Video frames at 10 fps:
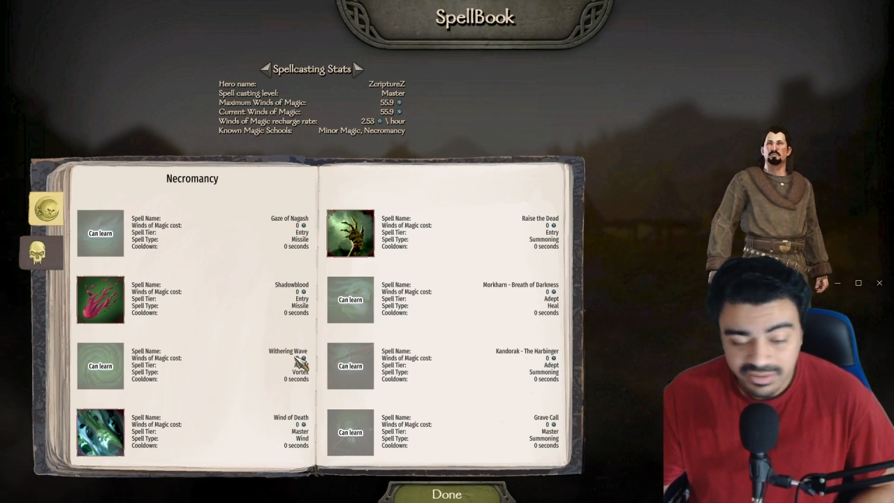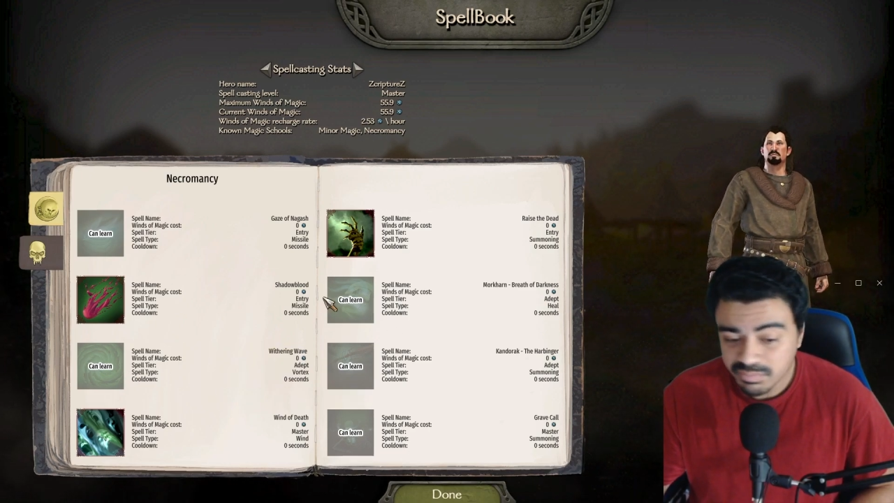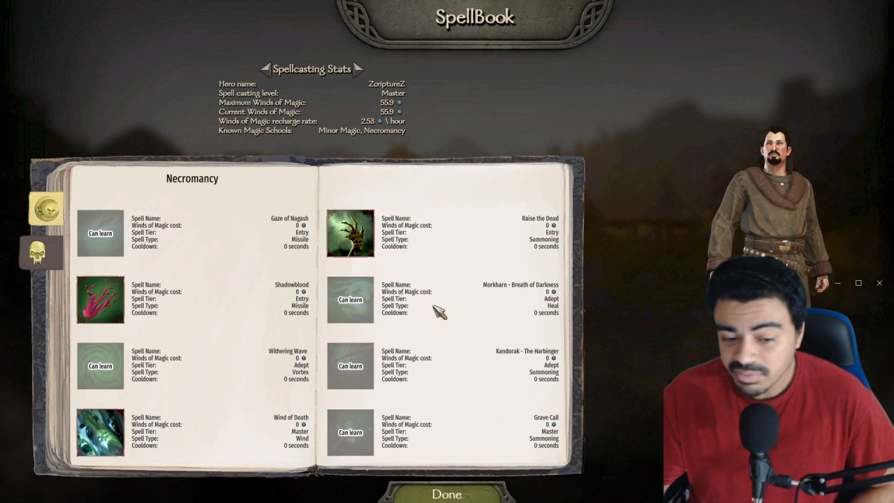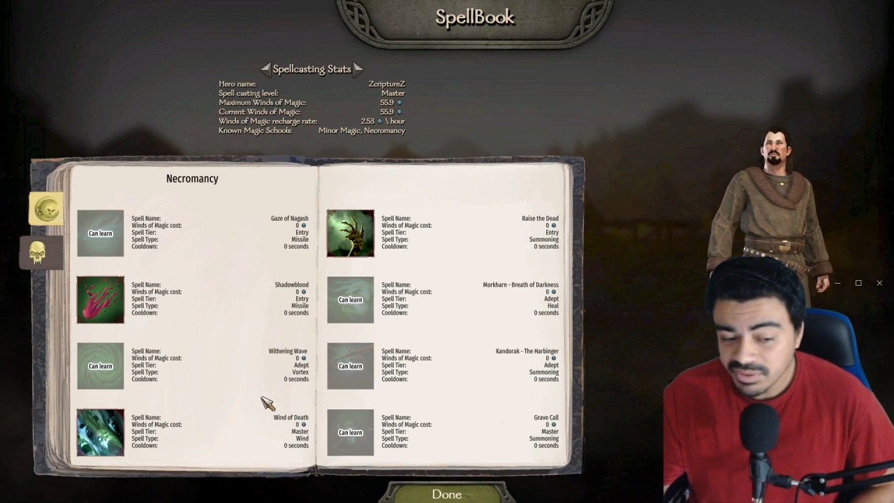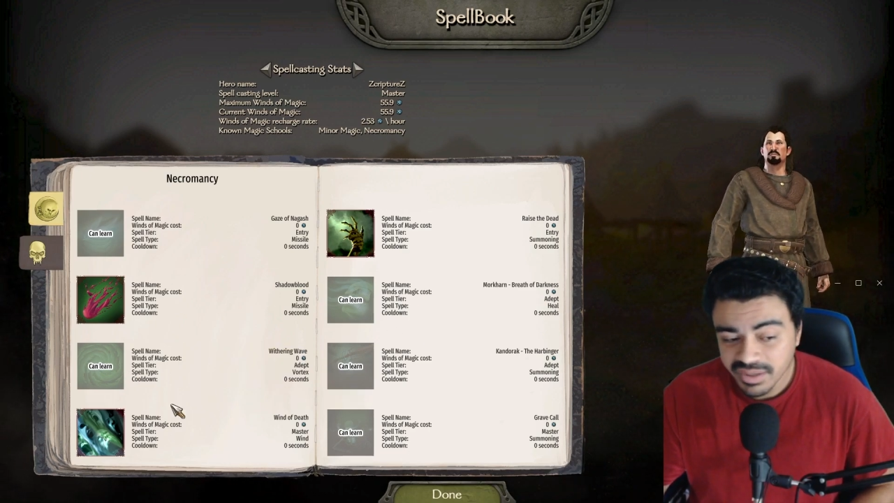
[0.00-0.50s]
It's
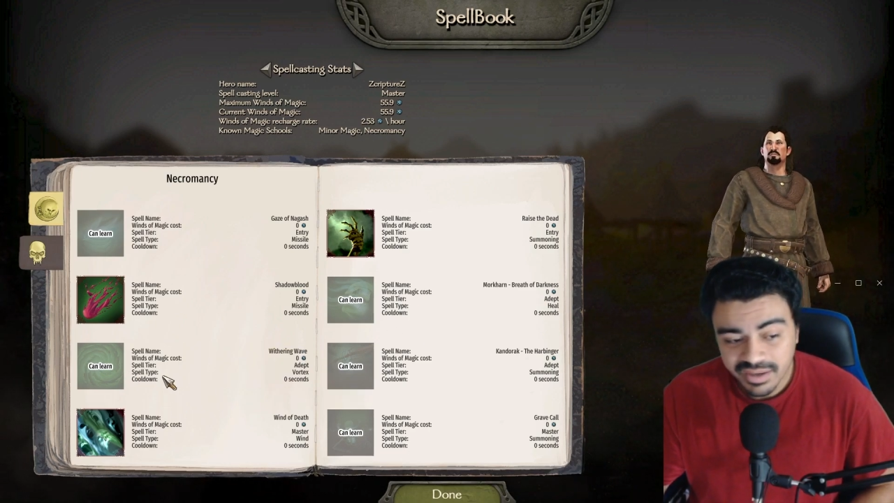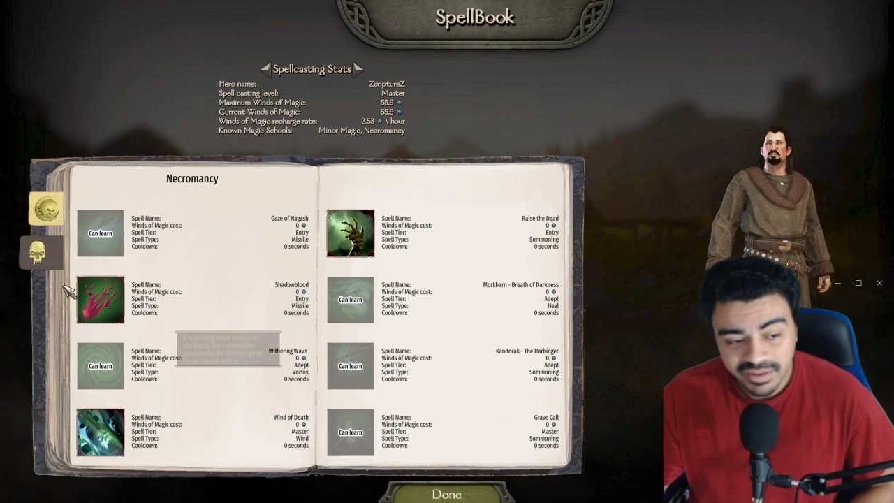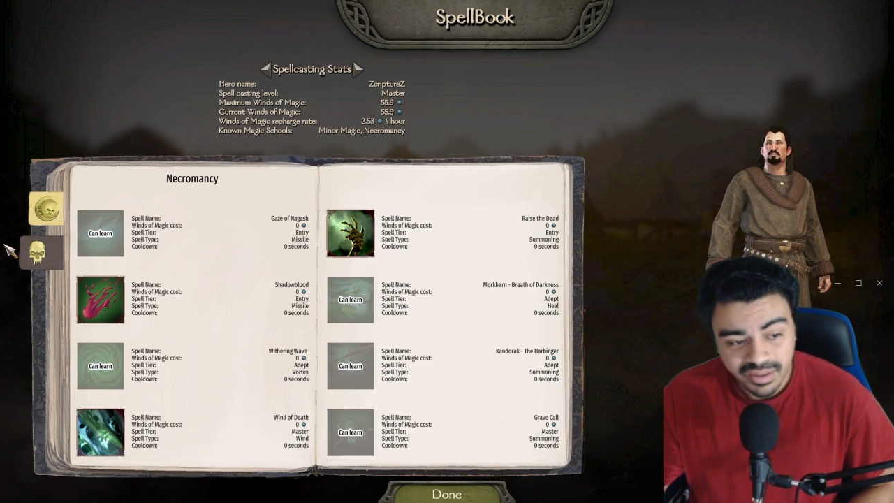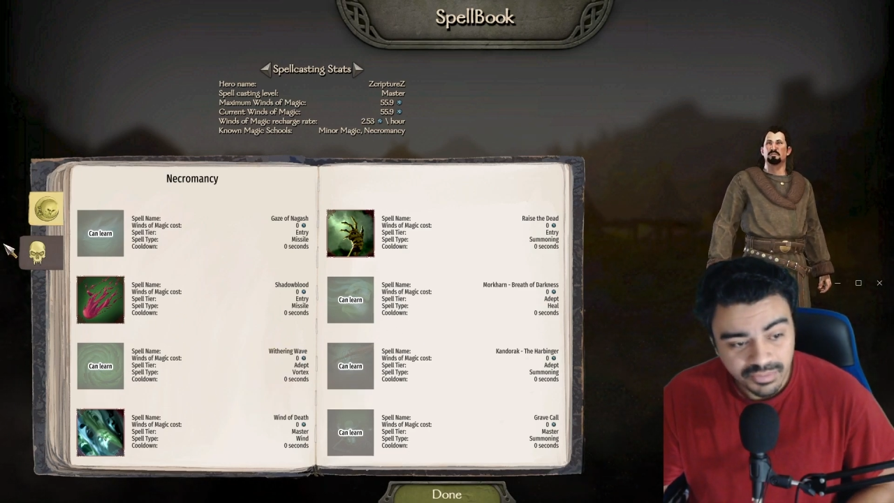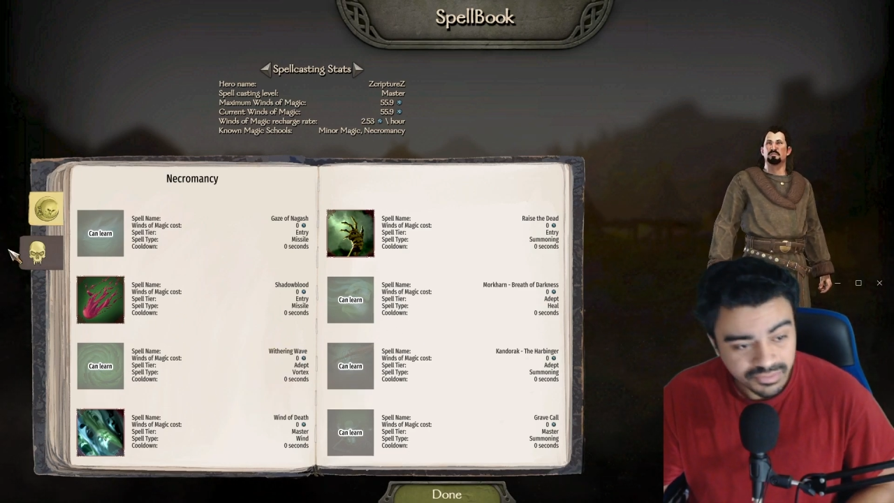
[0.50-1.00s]
pretty
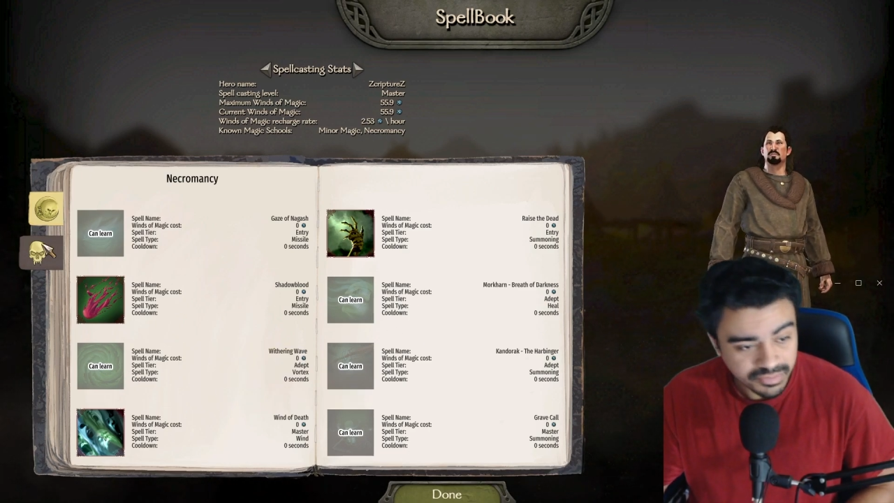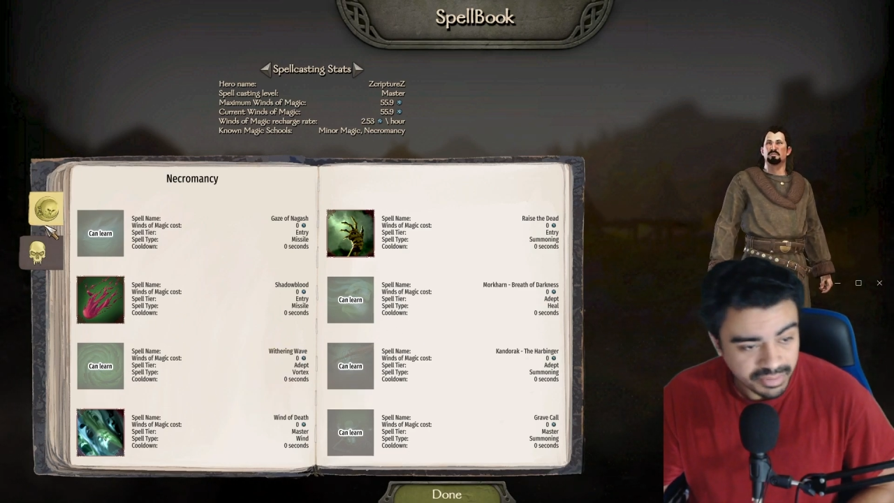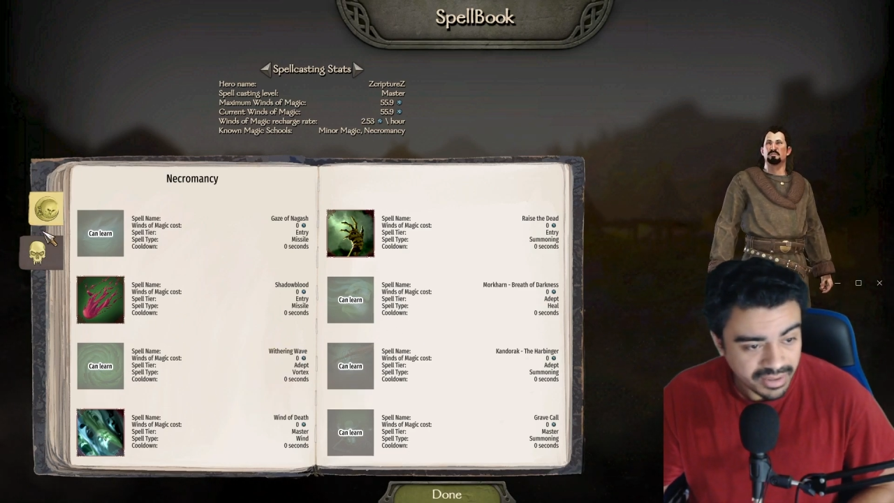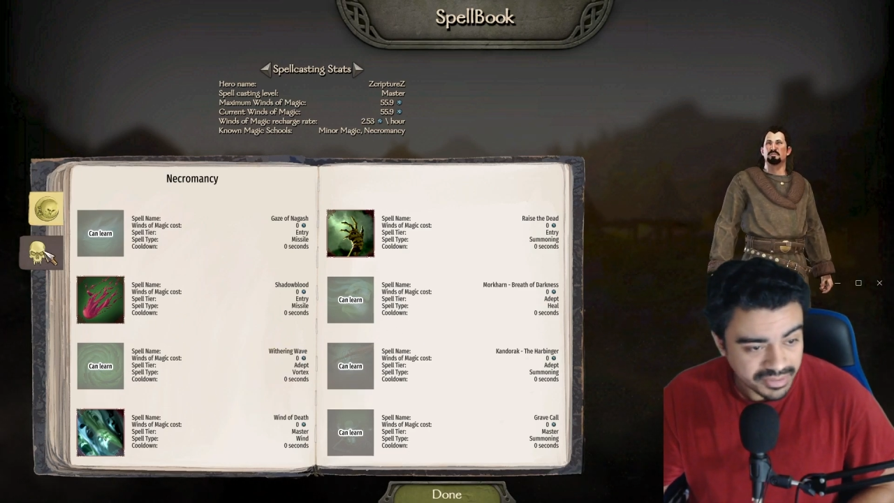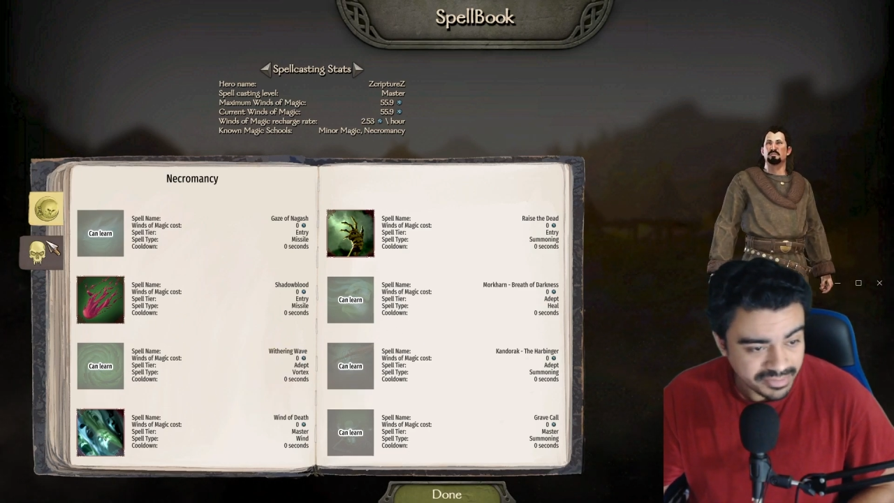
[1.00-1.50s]
goddamn
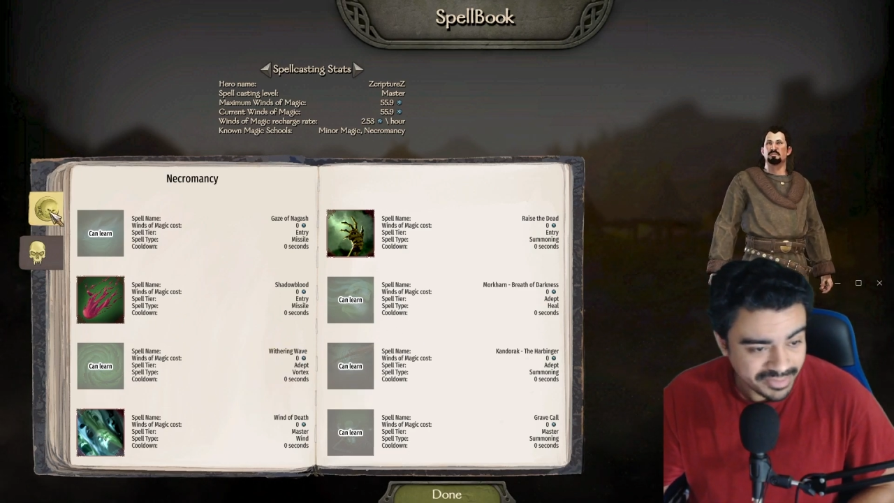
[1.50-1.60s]
overpowered,